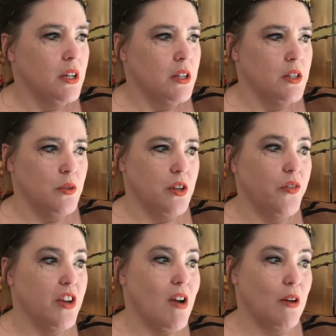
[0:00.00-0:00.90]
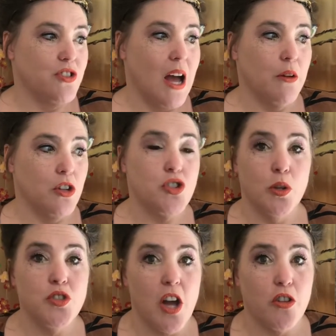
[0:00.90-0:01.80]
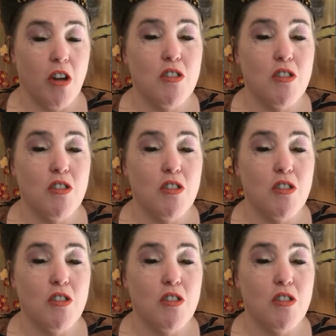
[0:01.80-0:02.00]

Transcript: So Duffy crouched down, and soon she heard a great